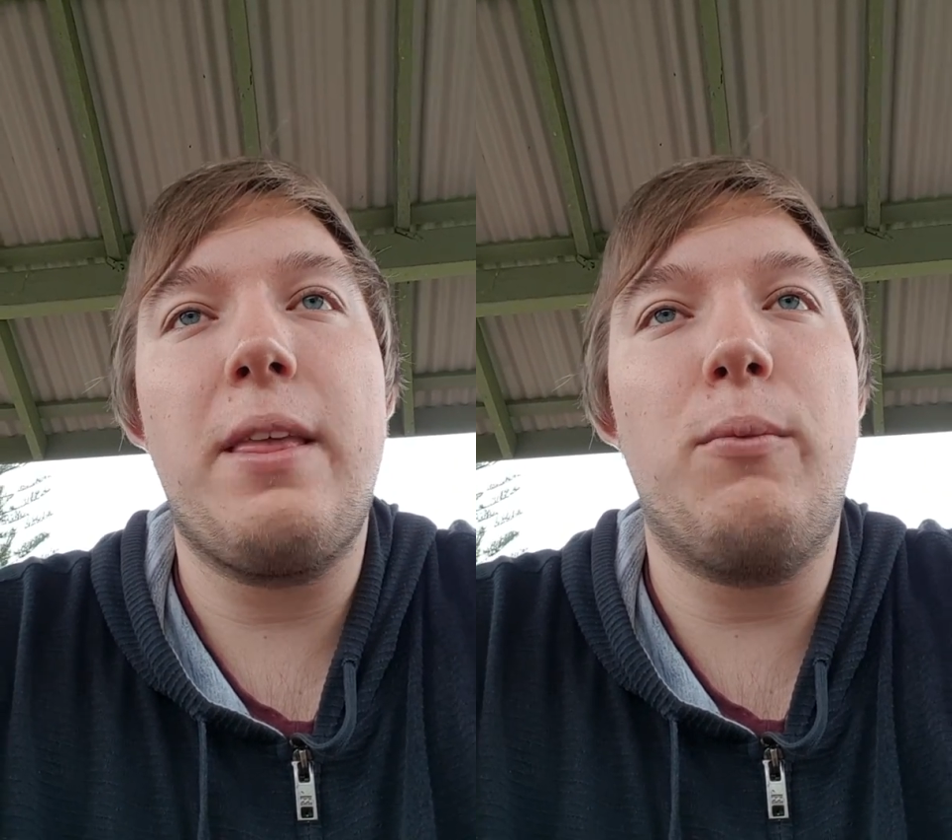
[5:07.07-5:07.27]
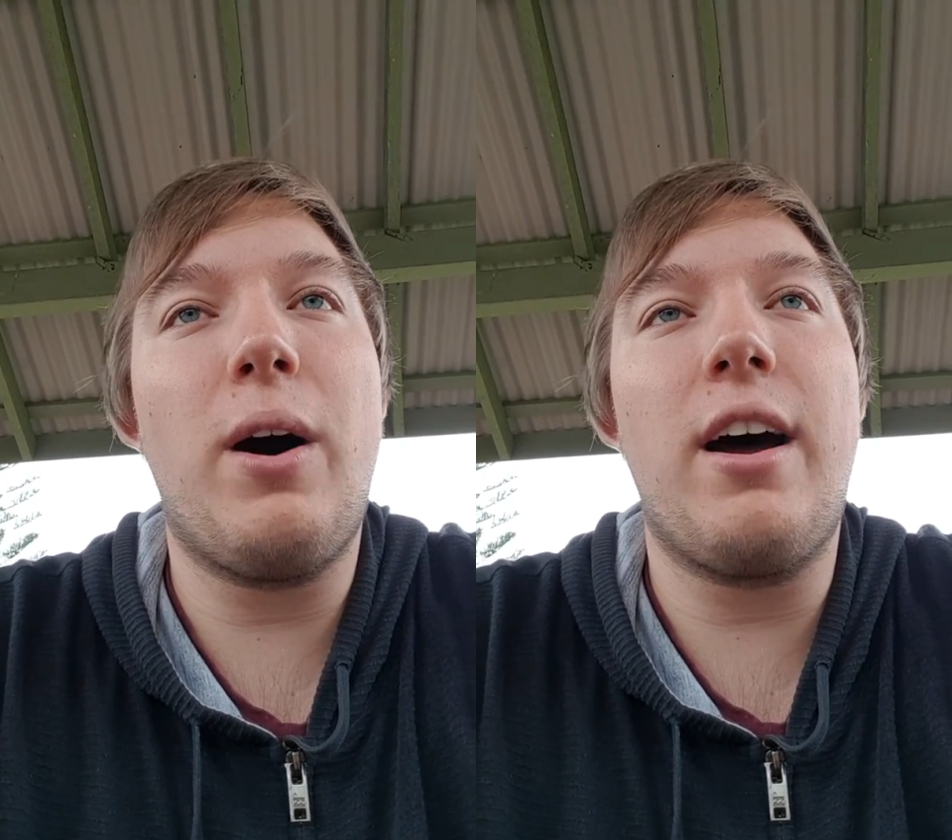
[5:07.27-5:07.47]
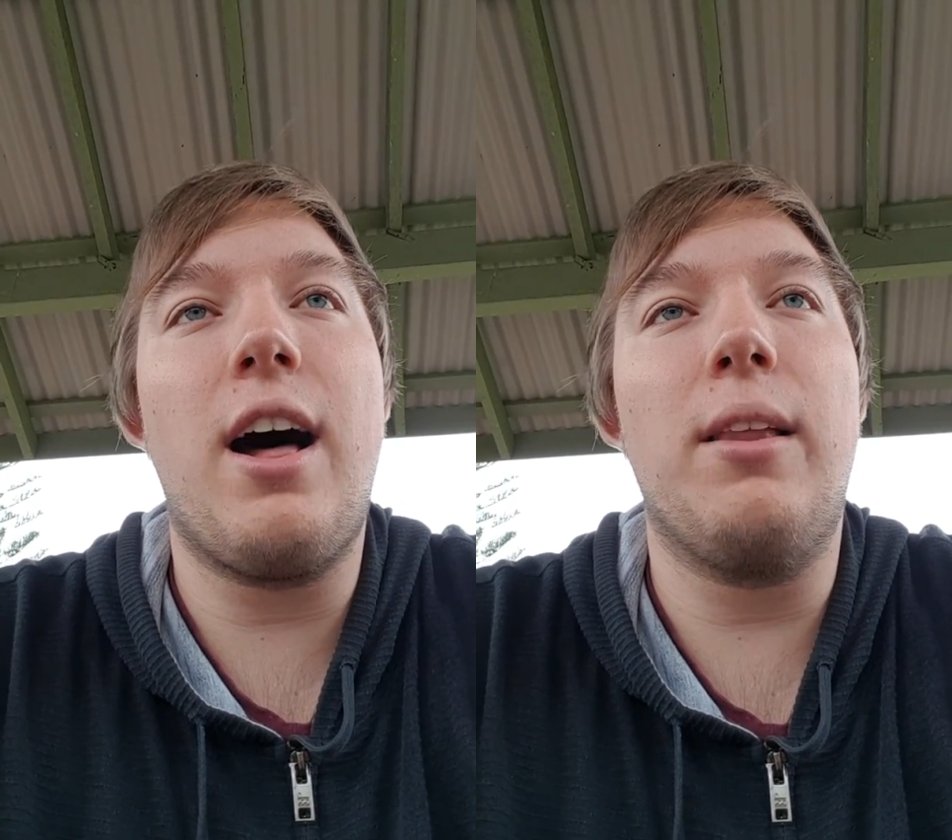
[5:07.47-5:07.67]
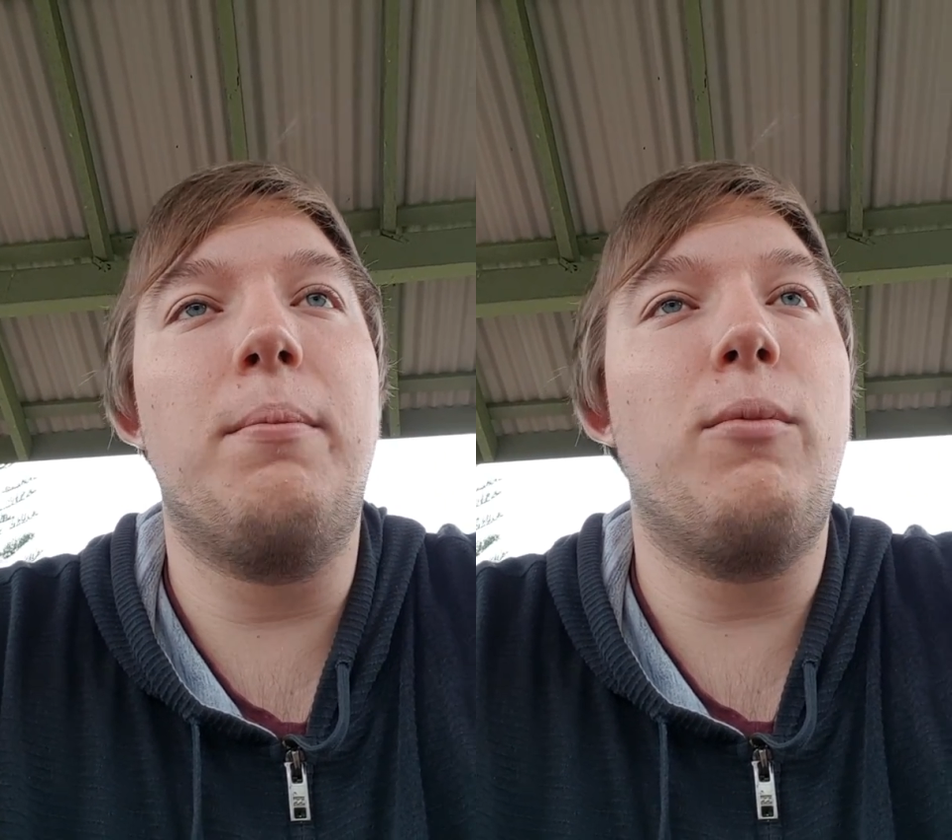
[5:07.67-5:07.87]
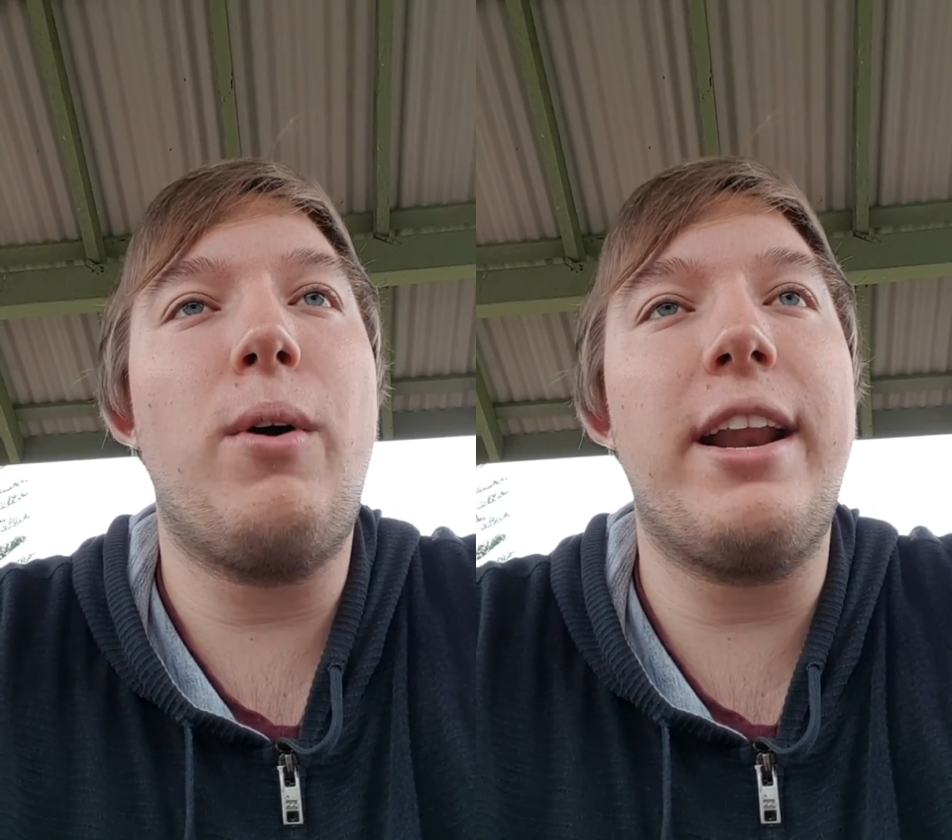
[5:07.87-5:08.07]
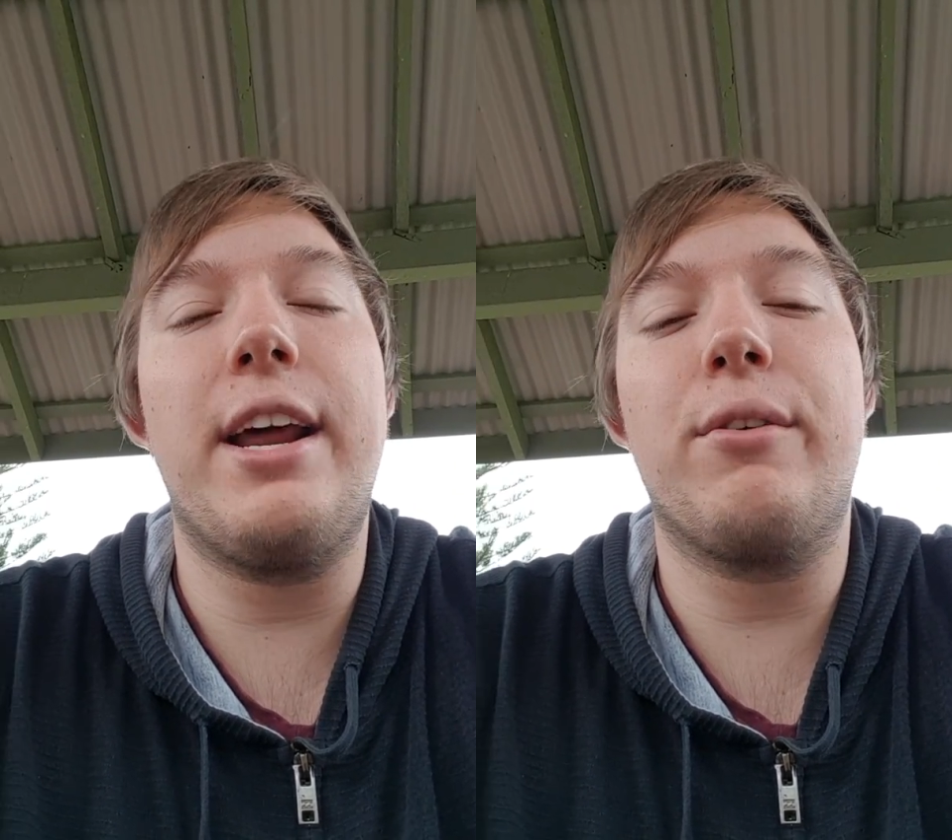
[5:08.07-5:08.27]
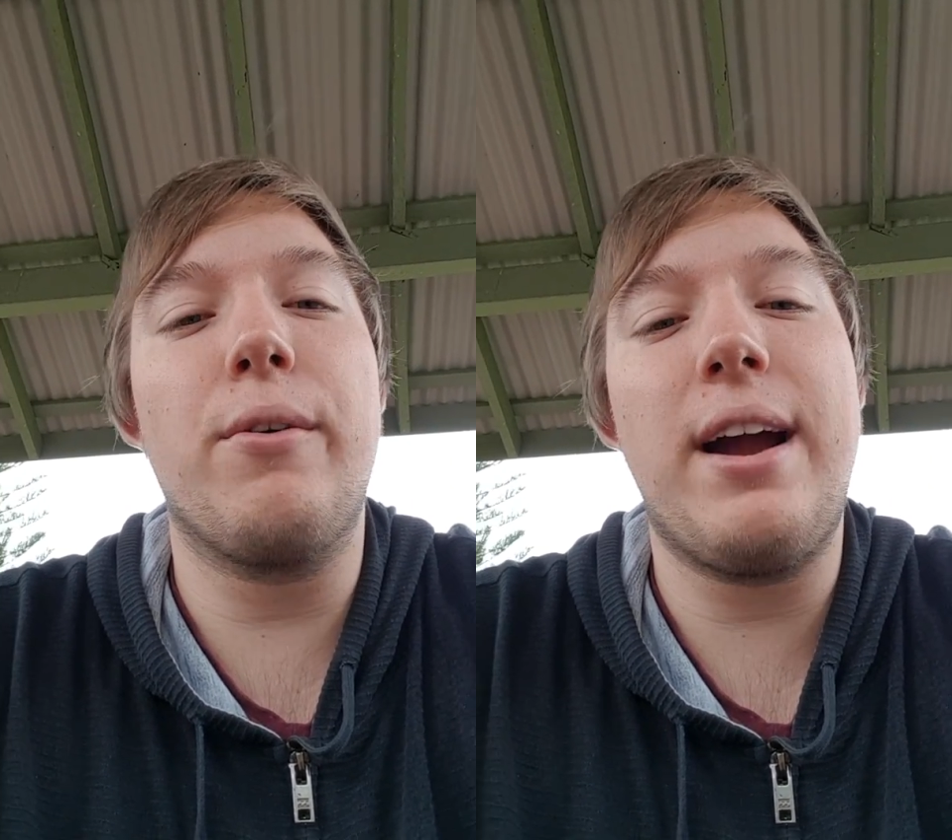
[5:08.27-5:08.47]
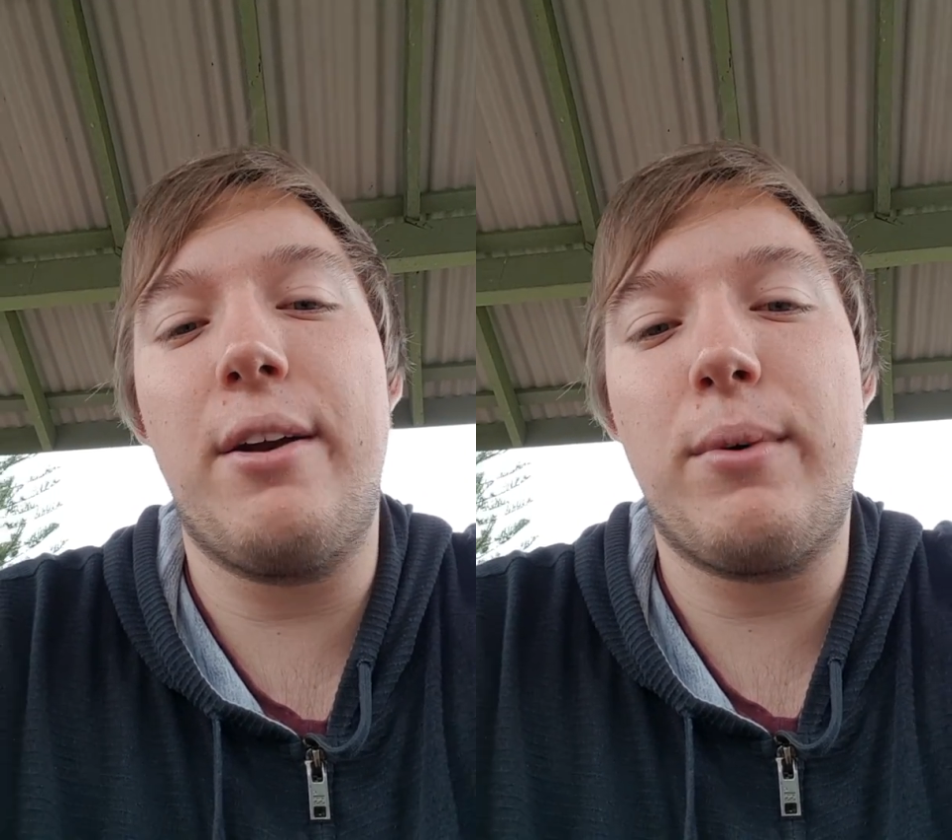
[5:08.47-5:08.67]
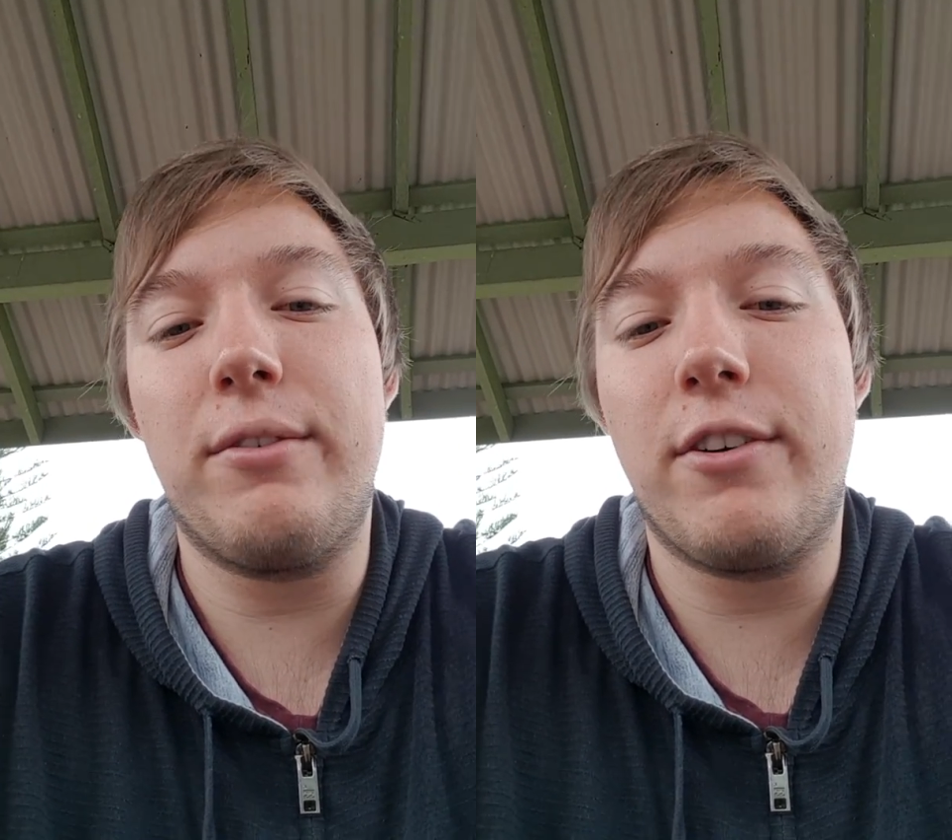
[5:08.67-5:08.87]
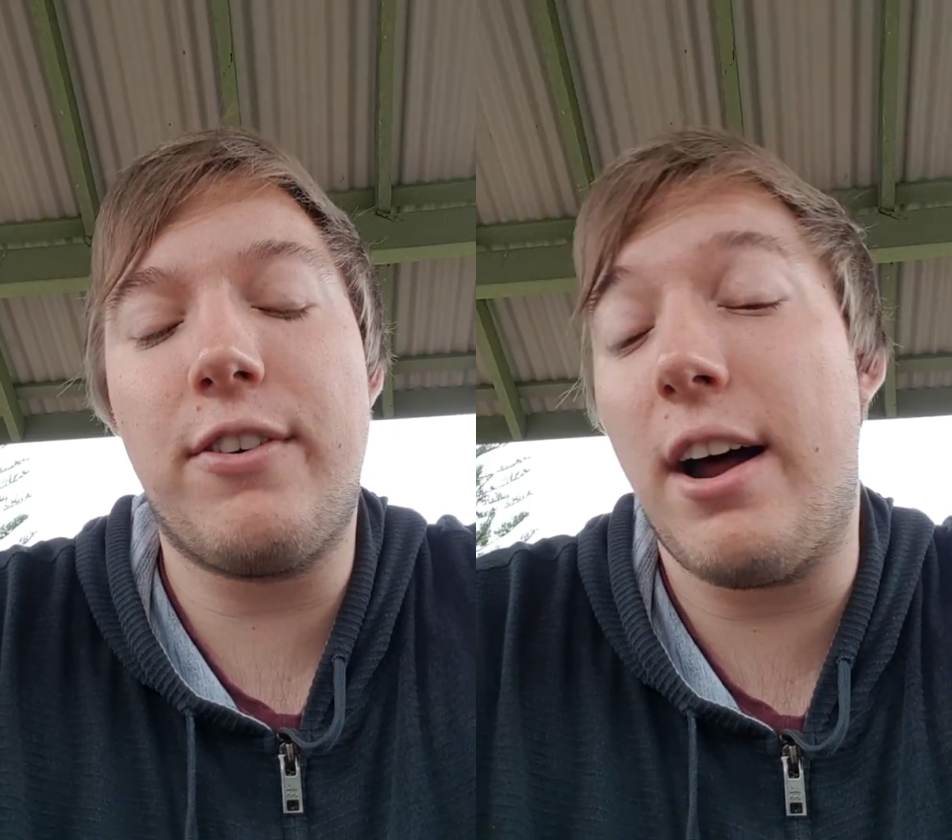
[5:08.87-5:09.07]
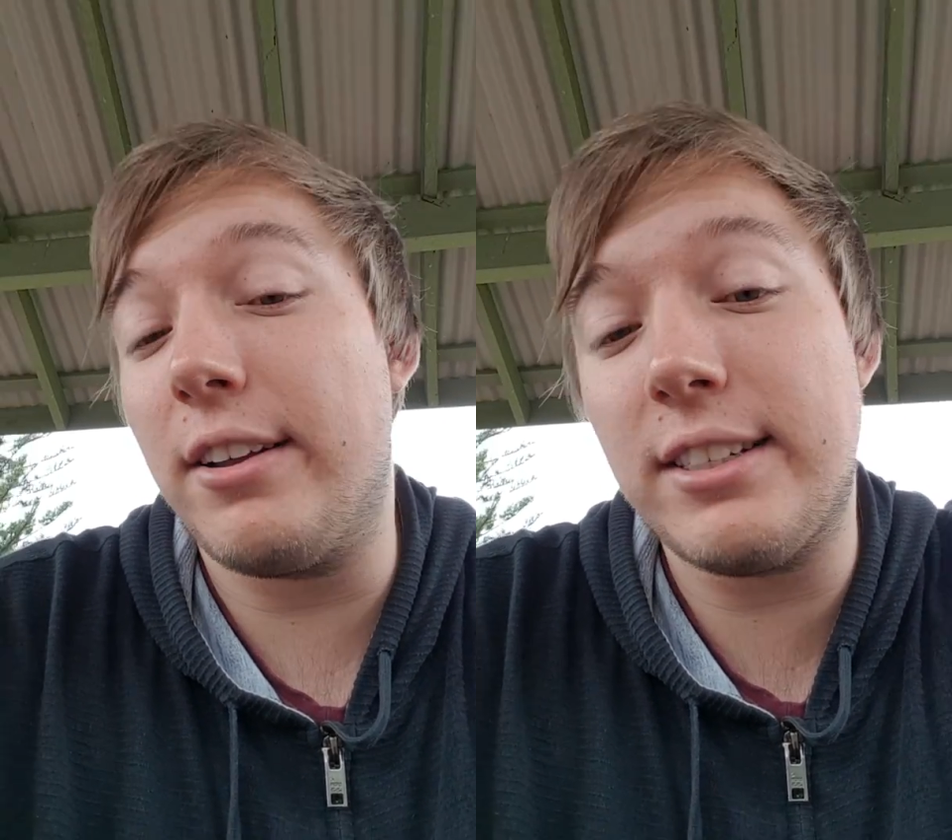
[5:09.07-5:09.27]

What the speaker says: 1 Arlem, 1 header around, 1 Rafana,